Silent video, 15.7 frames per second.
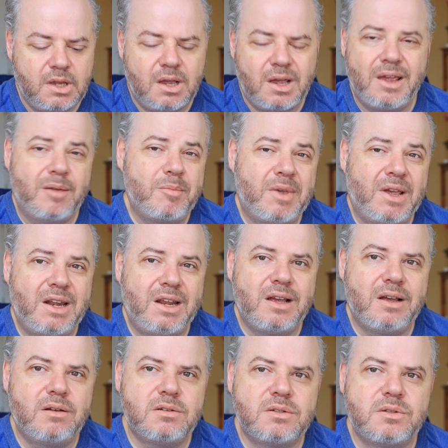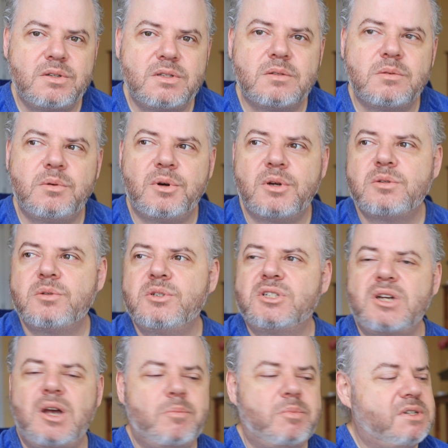I am heading out doing some grocery
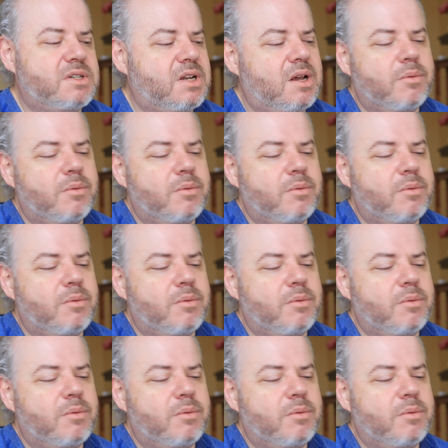shopping today.